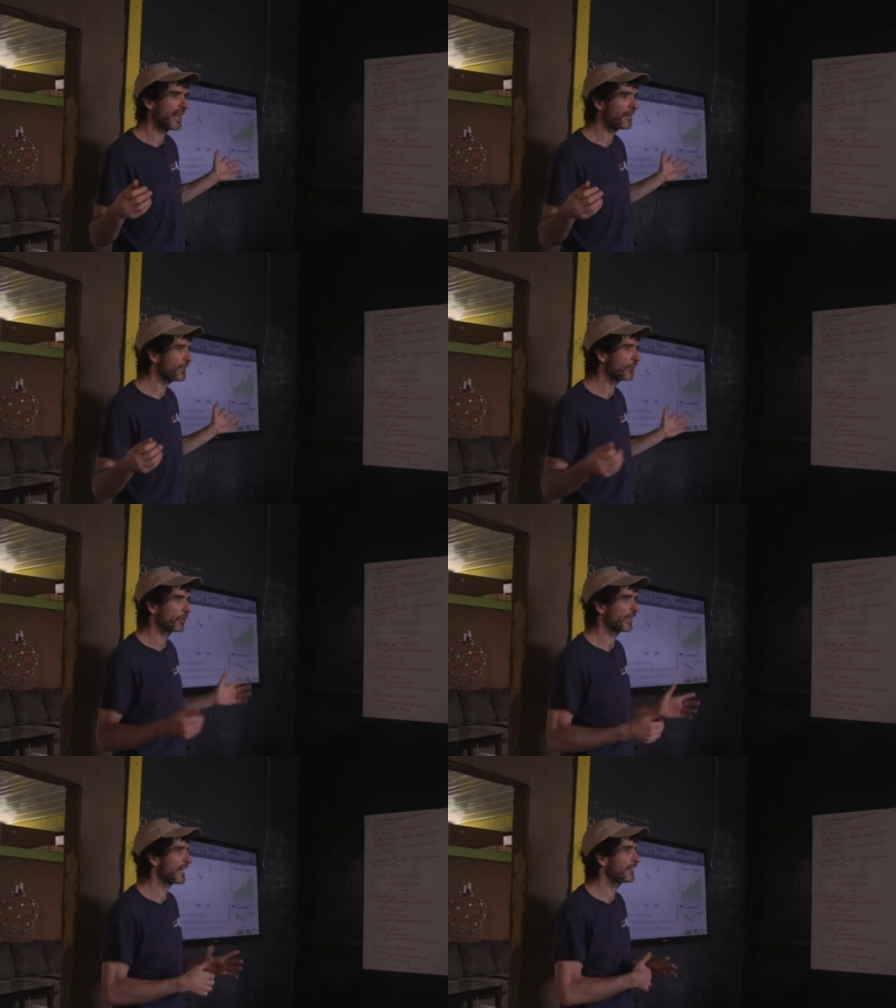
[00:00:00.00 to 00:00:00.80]
can be
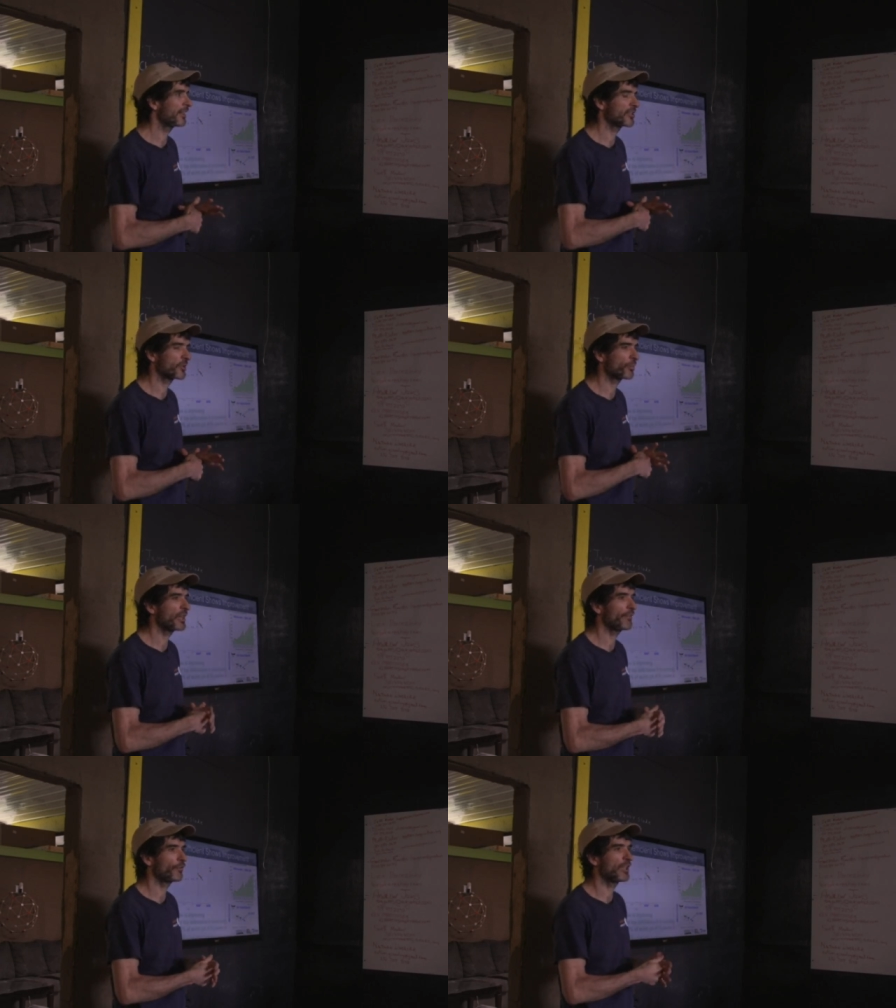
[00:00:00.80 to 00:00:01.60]
organic and
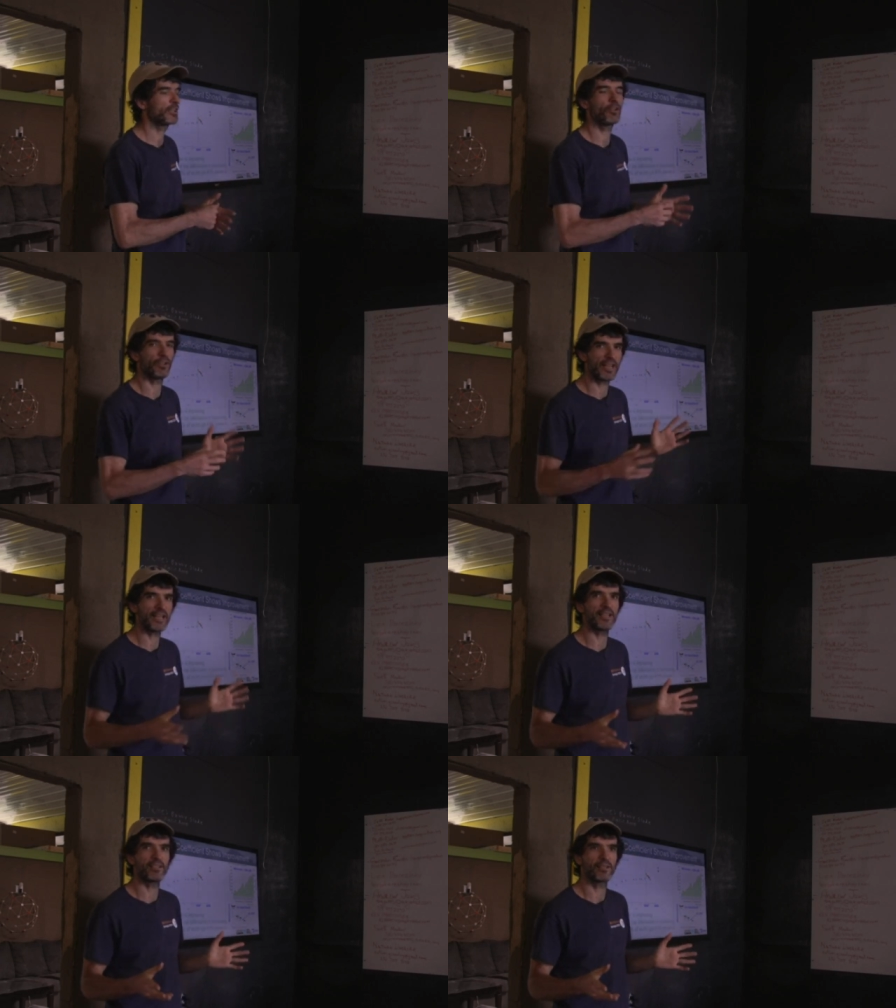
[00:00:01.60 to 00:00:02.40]
spray-free and all
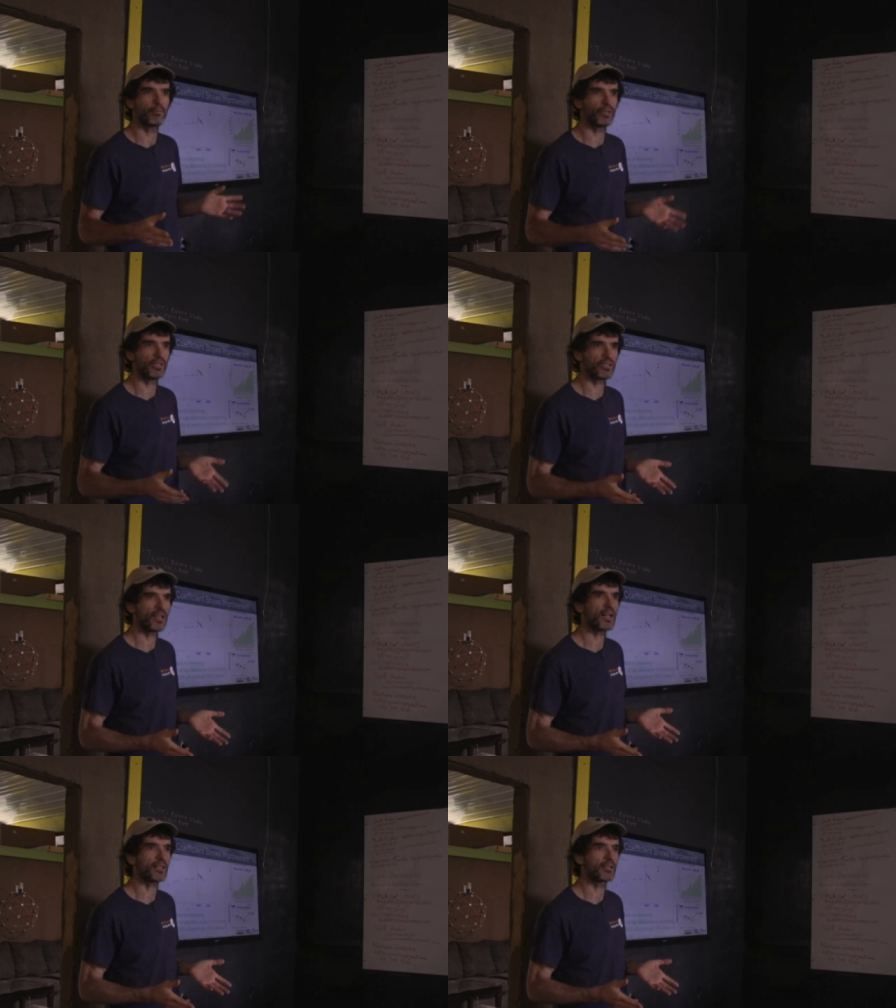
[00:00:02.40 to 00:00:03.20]
that, but it's
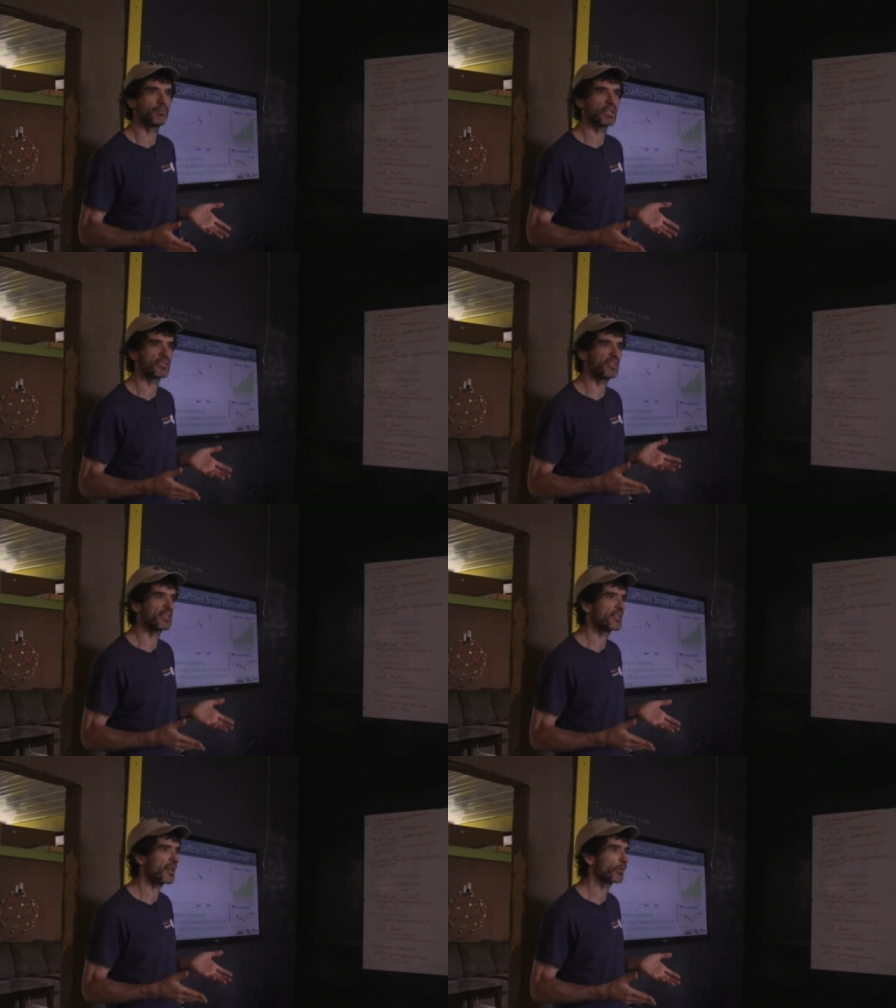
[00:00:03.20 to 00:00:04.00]
not, because
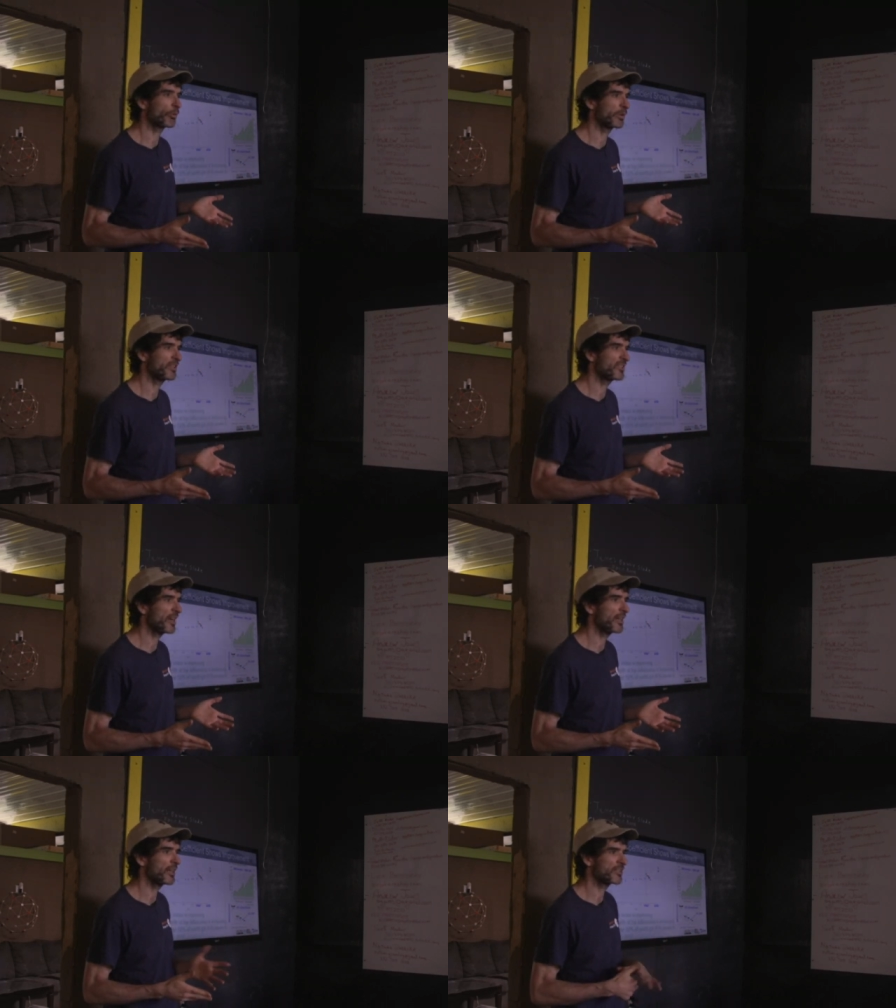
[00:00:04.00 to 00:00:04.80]
that's not what we're
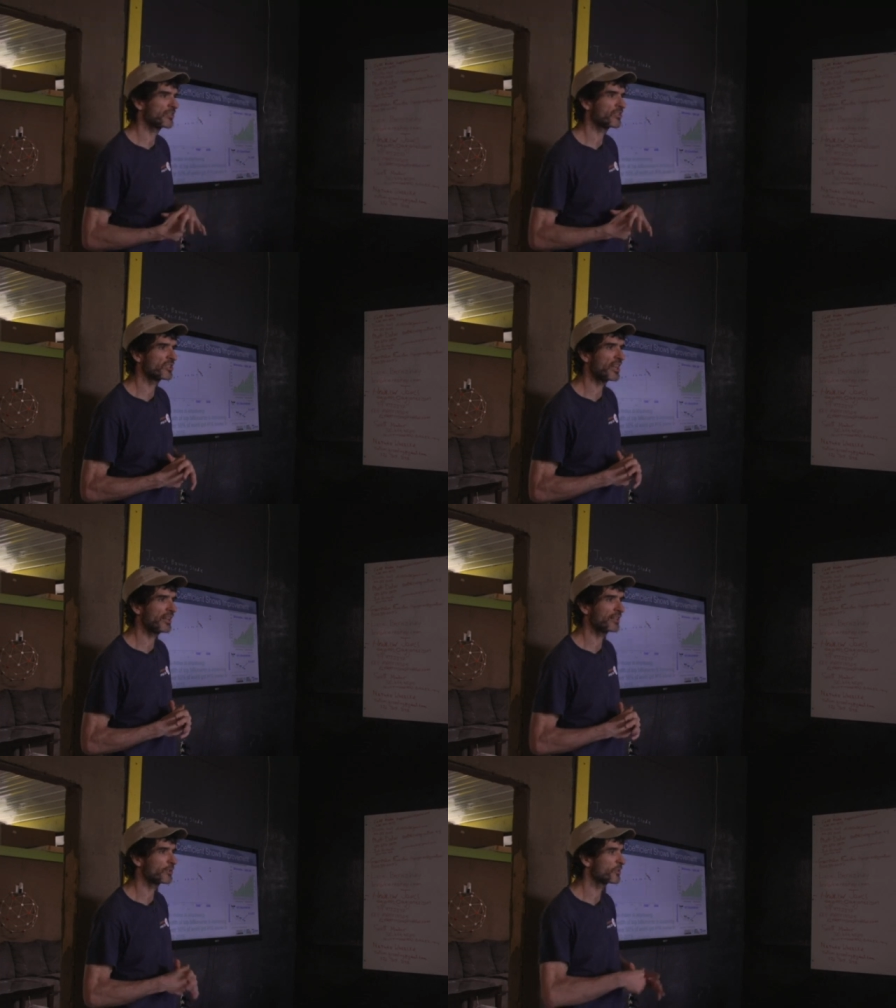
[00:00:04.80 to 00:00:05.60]
designing as a
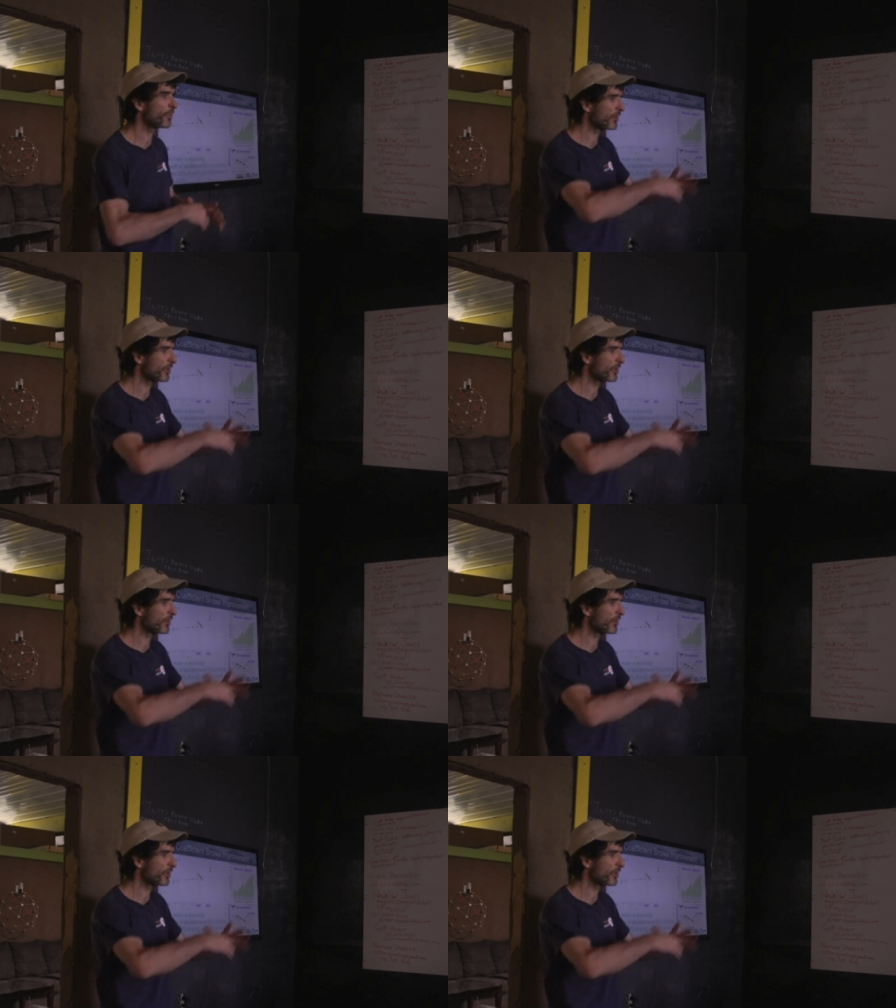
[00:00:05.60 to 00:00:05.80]
society. So it's